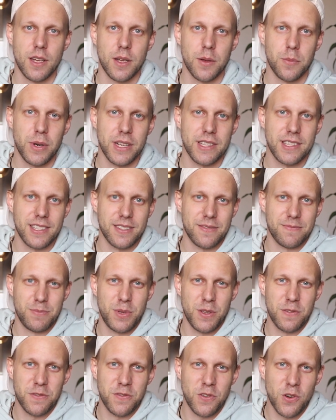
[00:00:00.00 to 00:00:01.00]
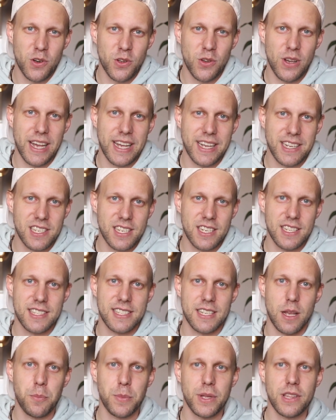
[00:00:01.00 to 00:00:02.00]
But before you actually
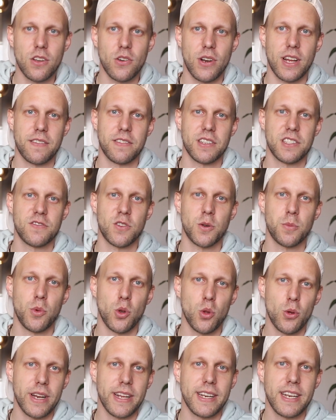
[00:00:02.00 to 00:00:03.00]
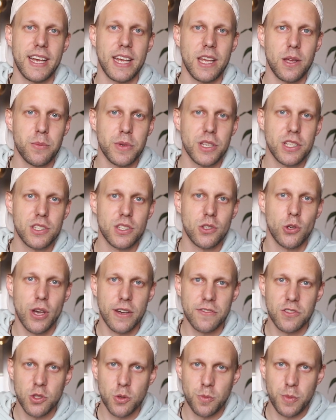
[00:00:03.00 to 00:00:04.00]
submit the request for blurring the image, you
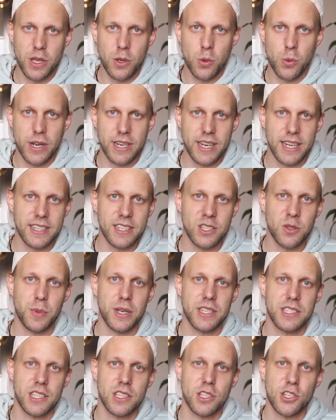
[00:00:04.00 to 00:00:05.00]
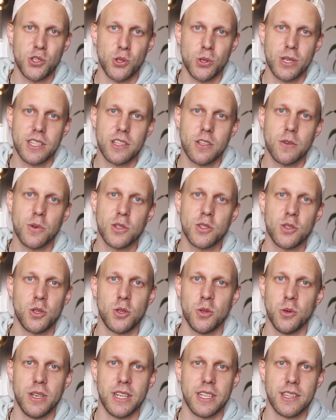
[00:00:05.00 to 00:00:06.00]
have to be 100% sure that you want to
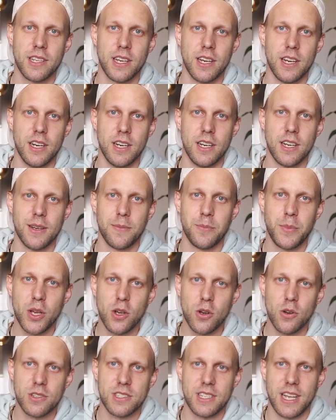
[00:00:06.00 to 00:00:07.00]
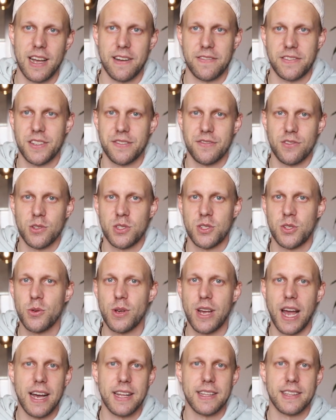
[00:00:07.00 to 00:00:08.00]
do that, because afterwards you
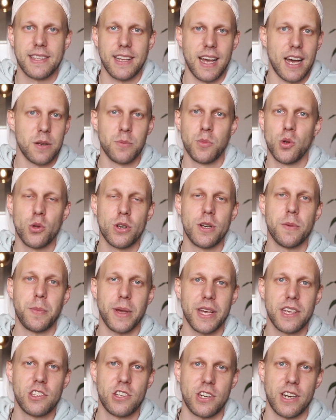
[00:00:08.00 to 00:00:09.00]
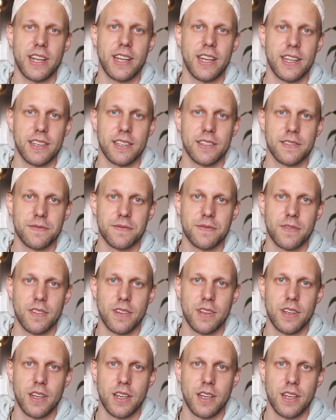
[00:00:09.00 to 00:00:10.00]
can't unblur the picture again.
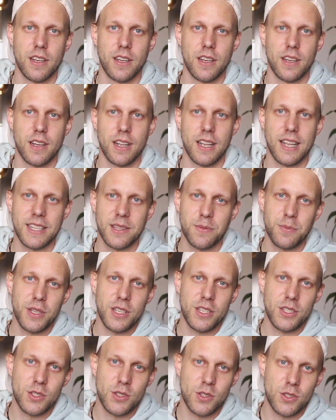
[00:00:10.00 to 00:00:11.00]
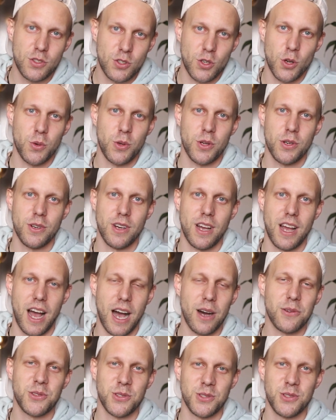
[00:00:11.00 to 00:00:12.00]
Let me show you
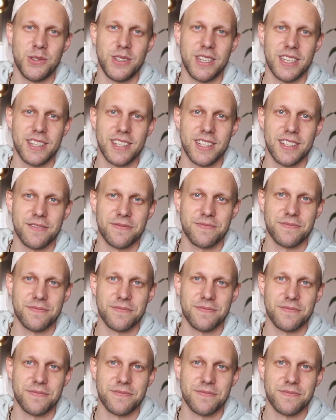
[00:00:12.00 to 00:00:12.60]
how to do that.